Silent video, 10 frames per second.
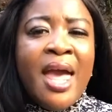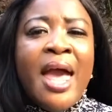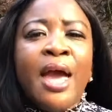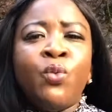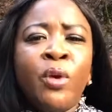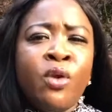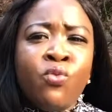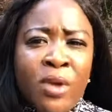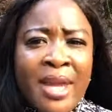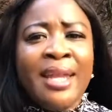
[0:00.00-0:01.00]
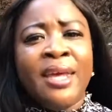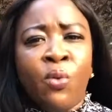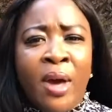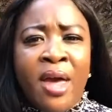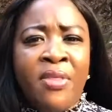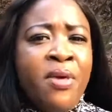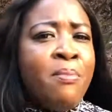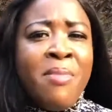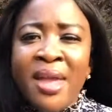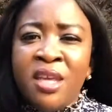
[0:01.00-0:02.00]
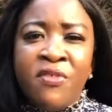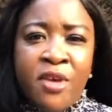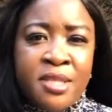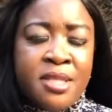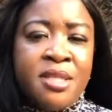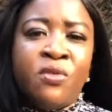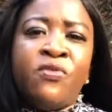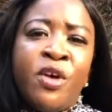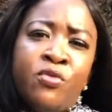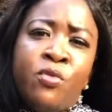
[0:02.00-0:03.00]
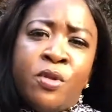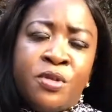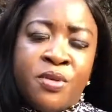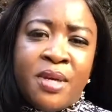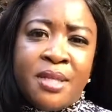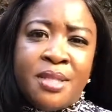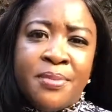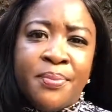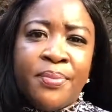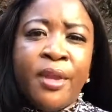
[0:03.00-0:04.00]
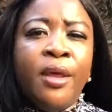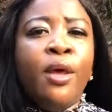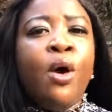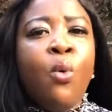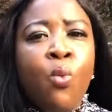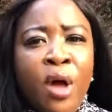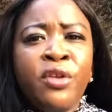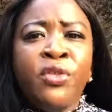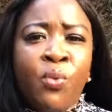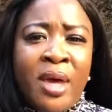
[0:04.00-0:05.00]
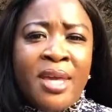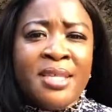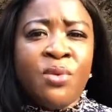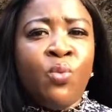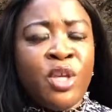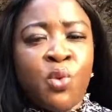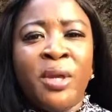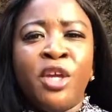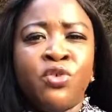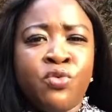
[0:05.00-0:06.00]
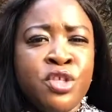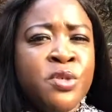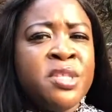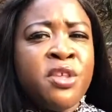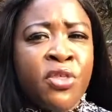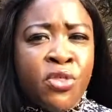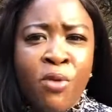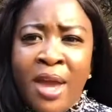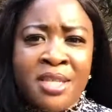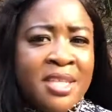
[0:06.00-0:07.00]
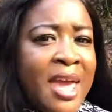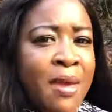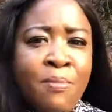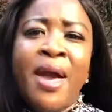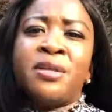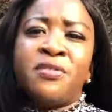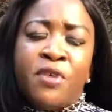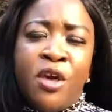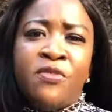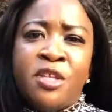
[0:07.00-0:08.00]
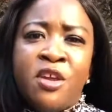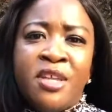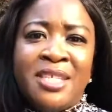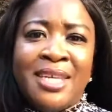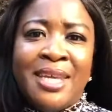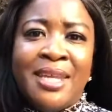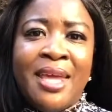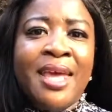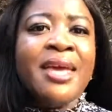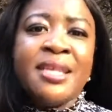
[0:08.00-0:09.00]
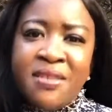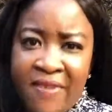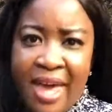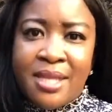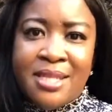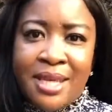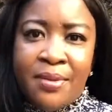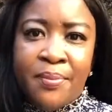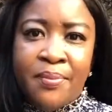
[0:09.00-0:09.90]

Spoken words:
and we are really aware that many of us are still vulnerable to it. One of the ways in which we could reduce the threat and impact of COVID-19 is a vaccine.